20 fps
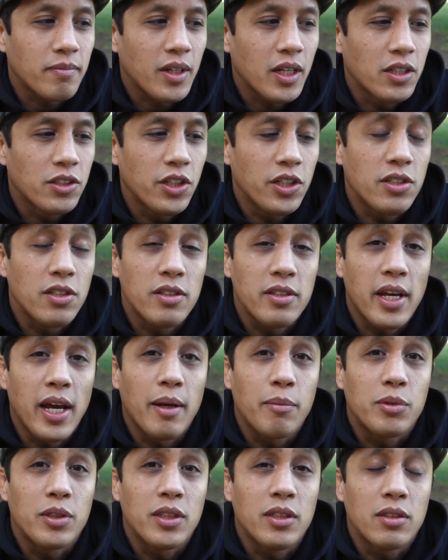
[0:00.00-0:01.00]
Jason
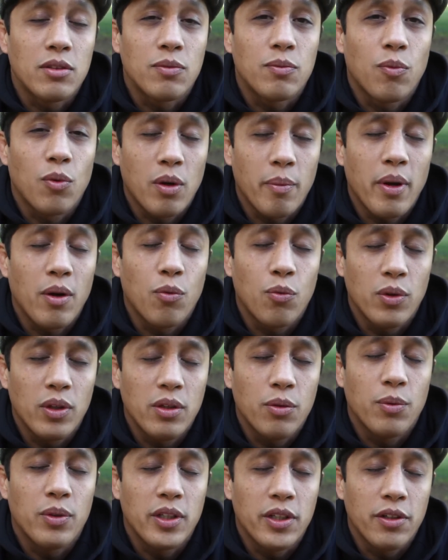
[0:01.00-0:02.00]
Tamsey's one of my really,
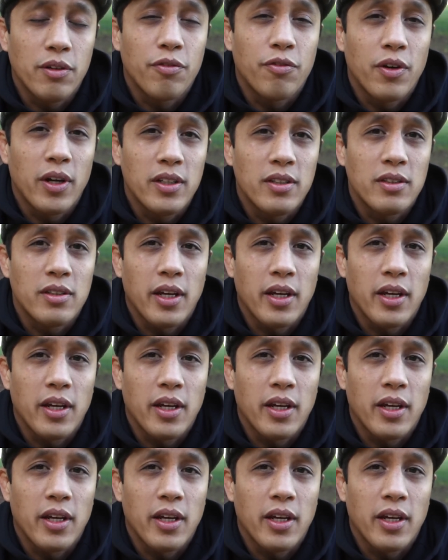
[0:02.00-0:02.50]
really good friends,